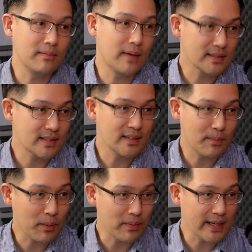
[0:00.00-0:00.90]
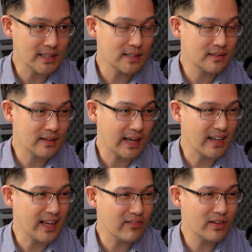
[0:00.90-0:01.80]
amongst the population,
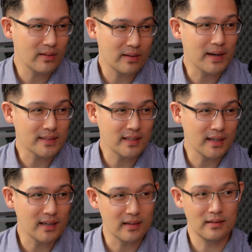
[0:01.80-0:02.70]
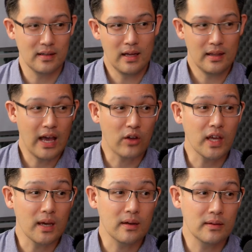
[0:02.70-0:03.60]
and even amongst the
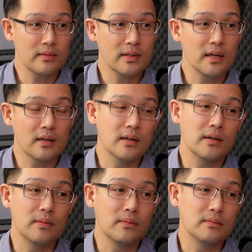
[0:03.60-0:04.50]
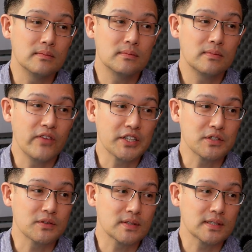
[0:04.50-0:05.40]
healthcare
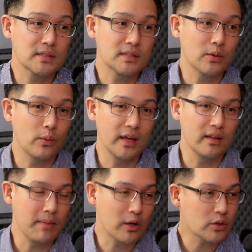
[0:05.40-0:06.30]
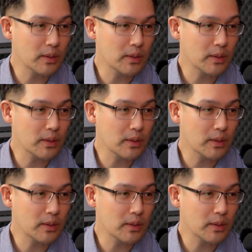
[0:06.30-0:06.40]
professionals. So in the medical